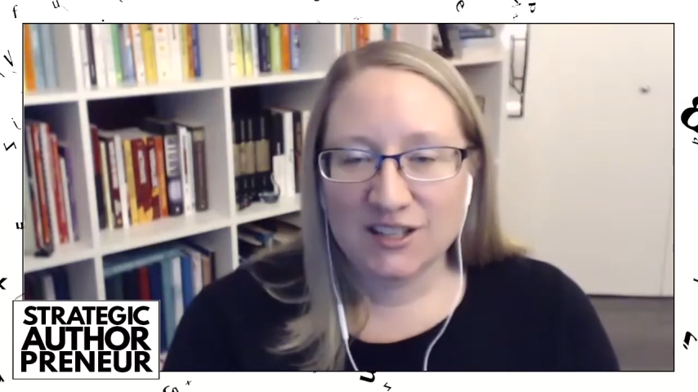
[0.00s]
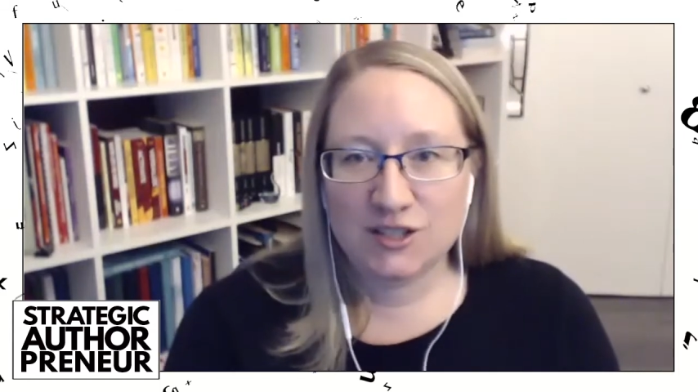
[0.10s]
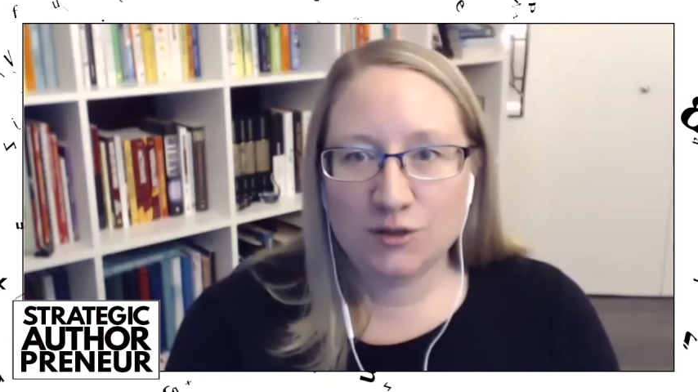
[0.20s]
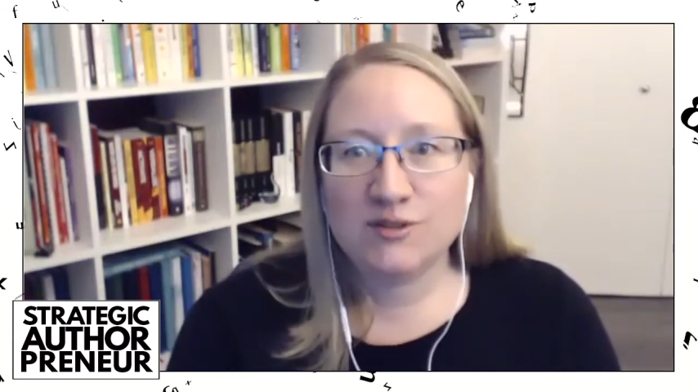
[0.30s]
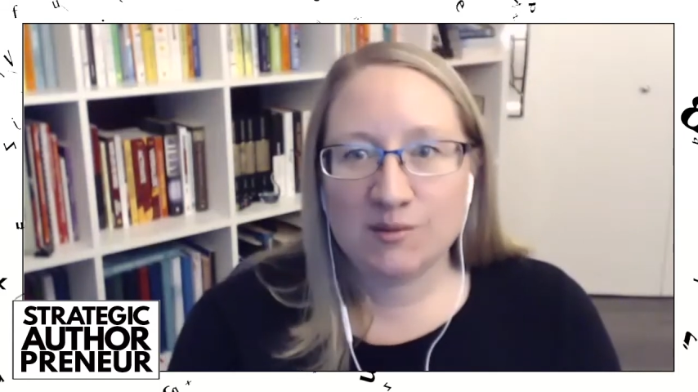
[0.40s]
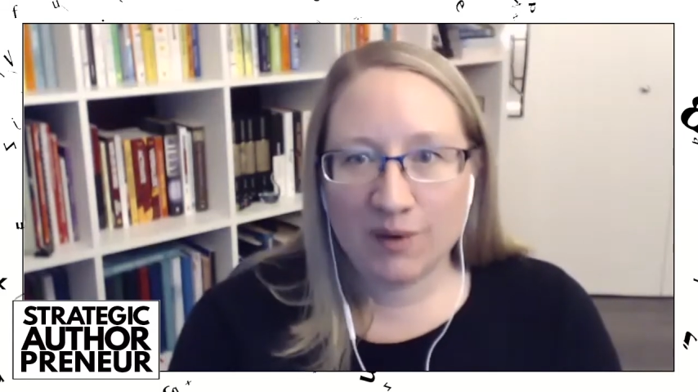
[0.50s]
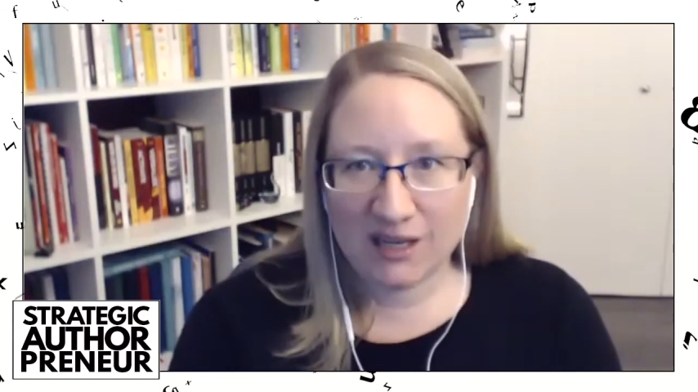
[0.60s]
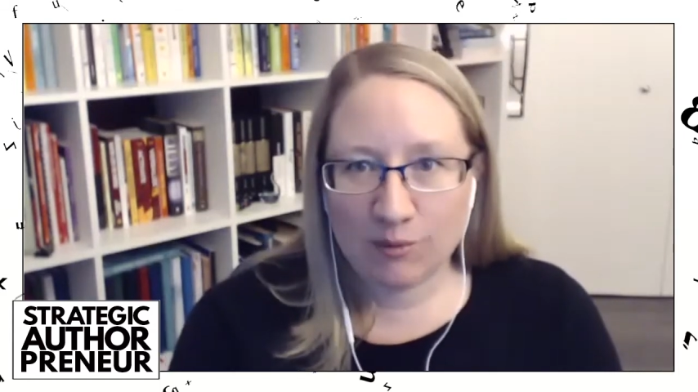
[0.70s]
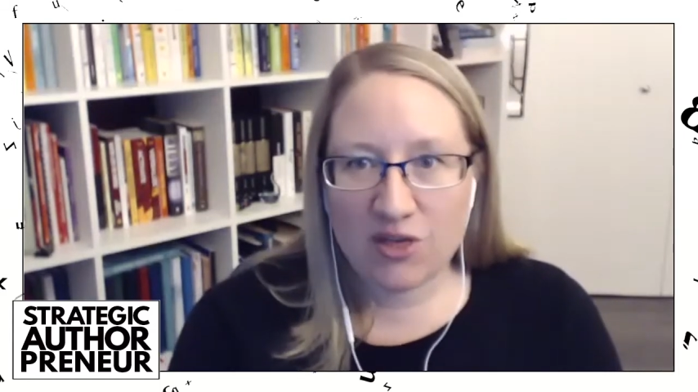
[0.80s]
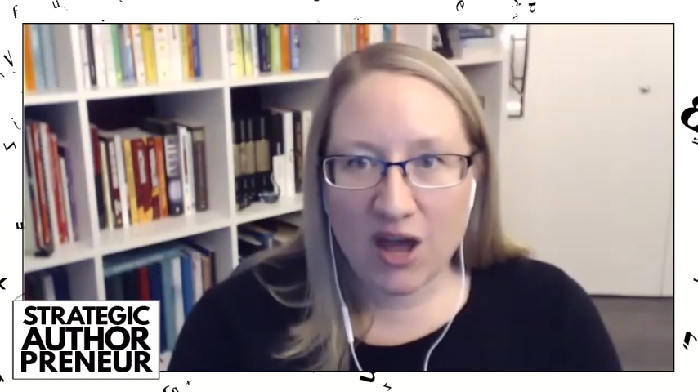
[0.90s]
to
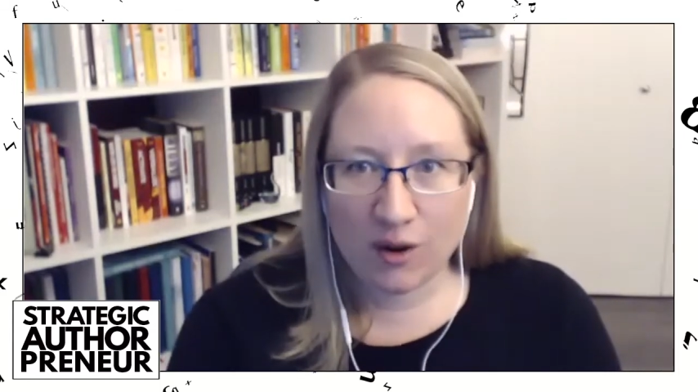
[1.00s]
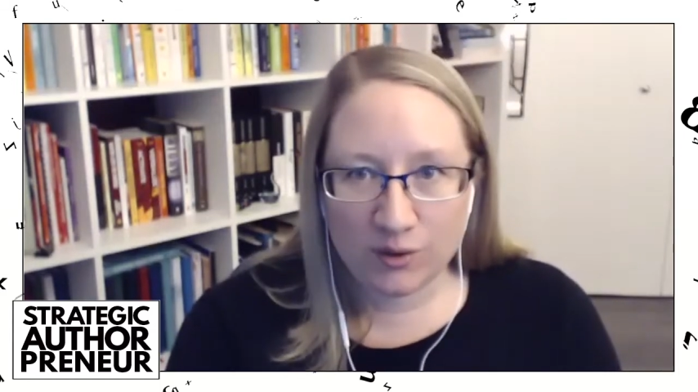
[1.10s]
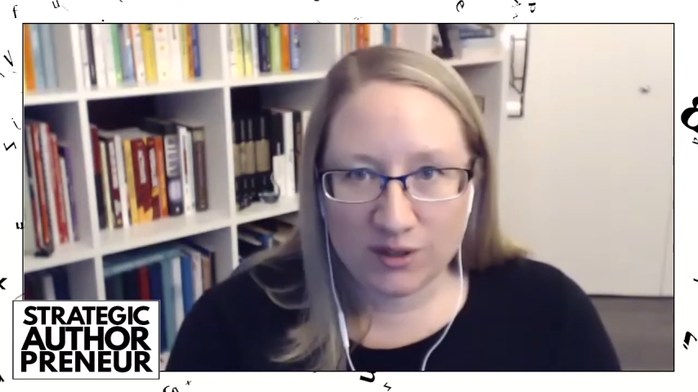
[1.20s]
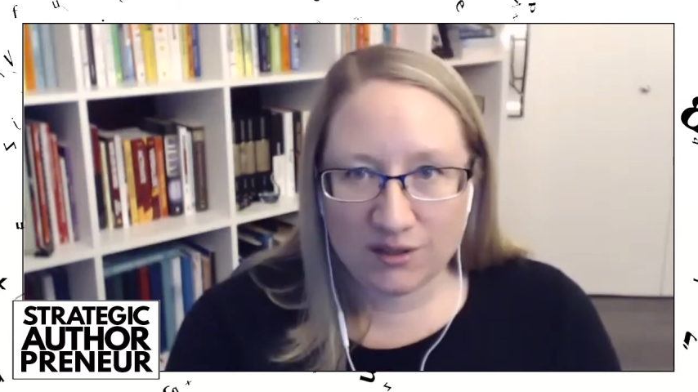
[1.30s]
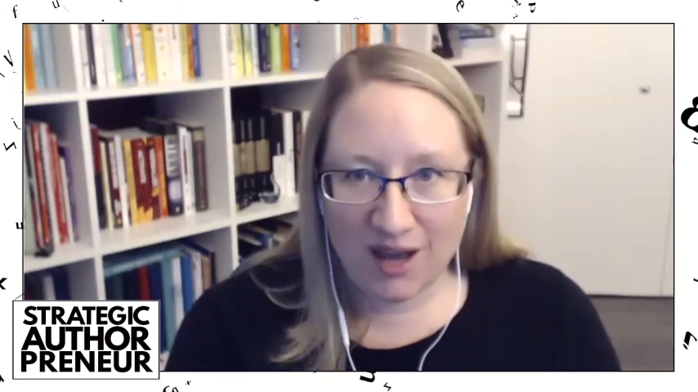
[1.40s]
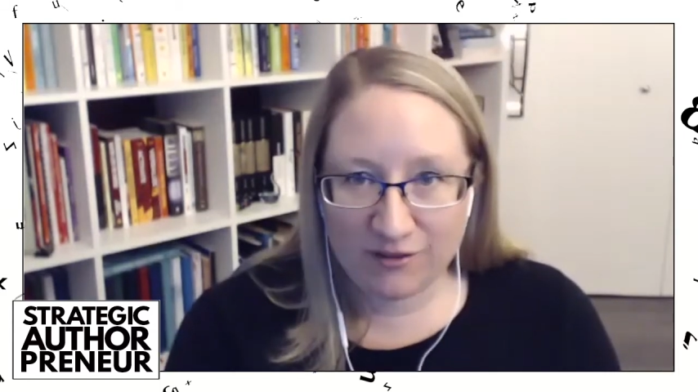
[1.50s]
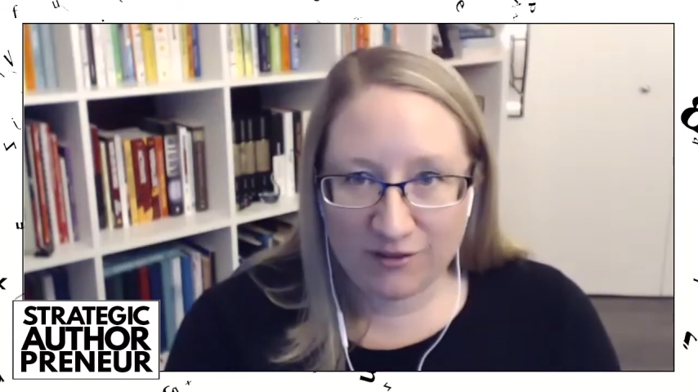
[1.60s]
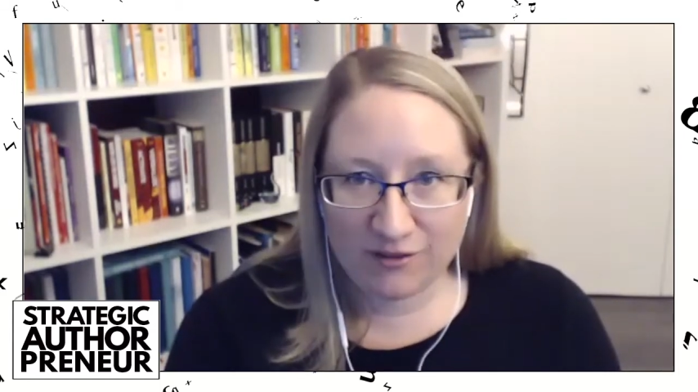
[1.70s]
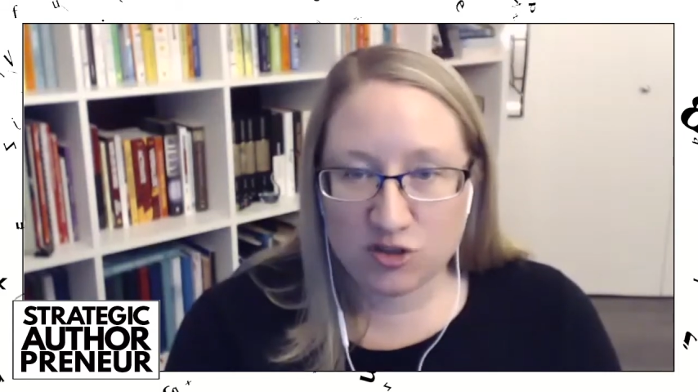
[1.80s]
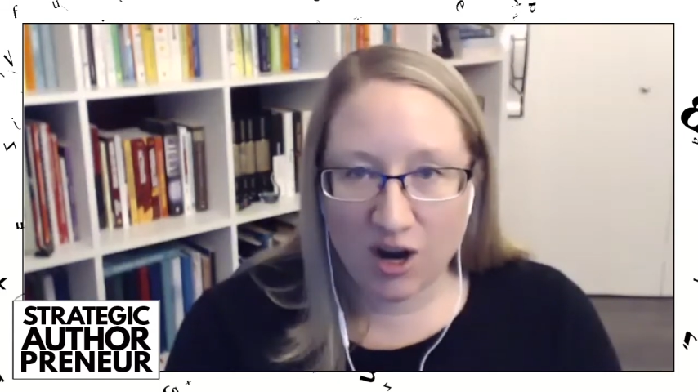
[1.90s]
somebody without kind of
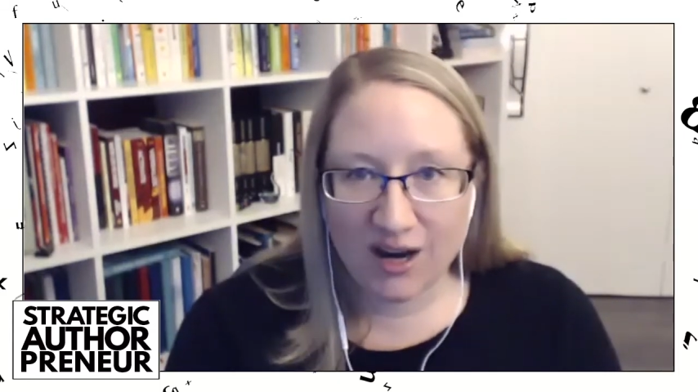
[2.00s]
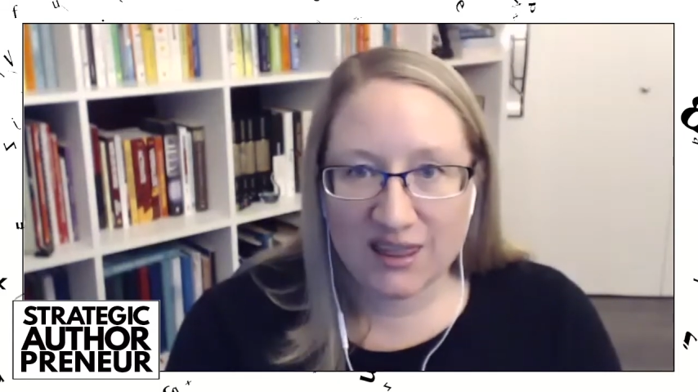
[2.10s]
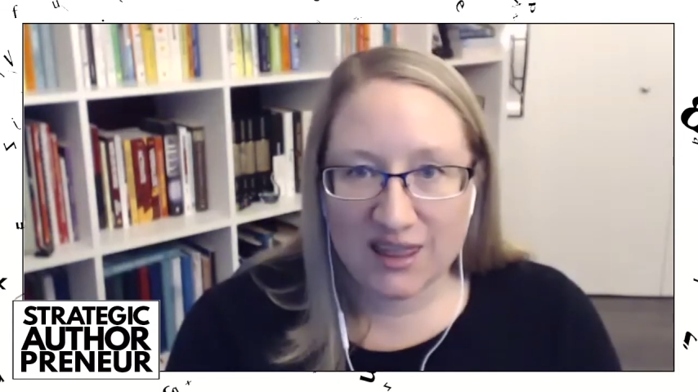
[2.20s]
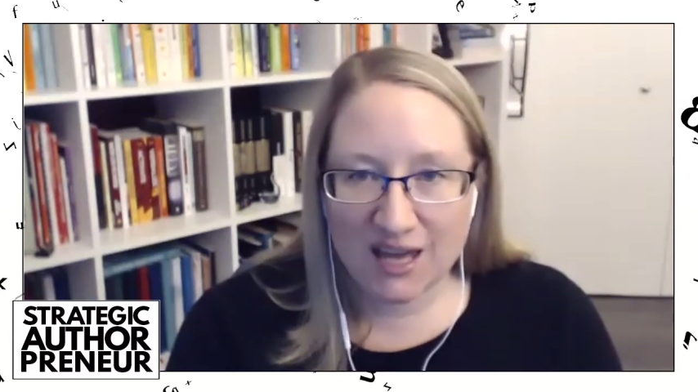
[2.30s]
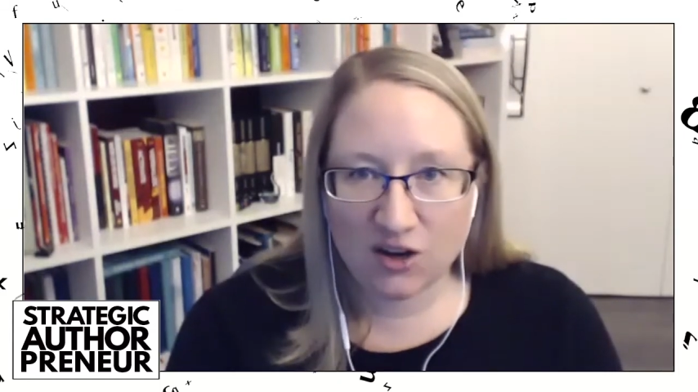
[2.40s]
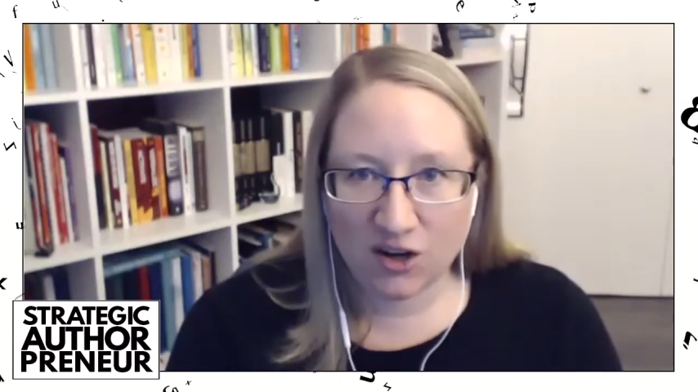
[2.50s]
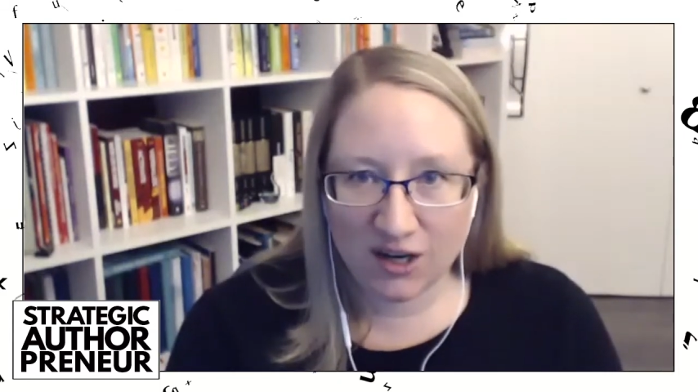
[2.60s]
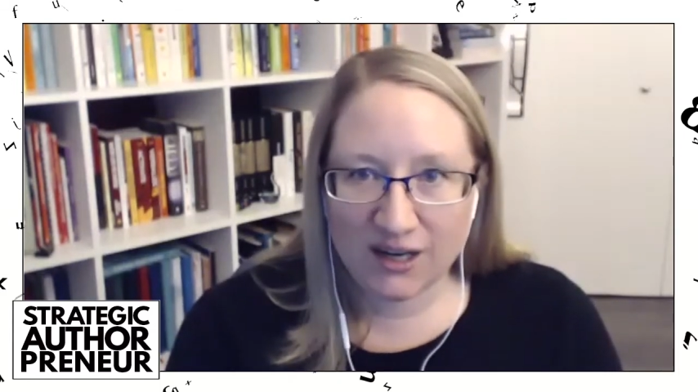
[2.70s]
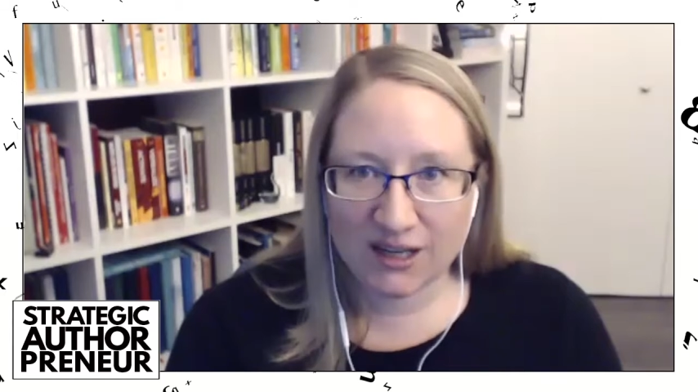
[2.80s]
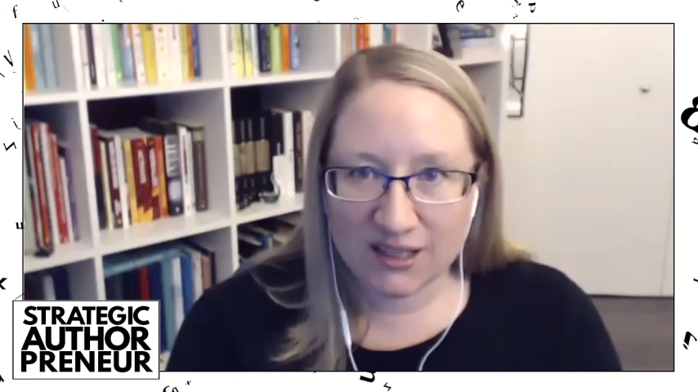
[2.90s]
trying that on.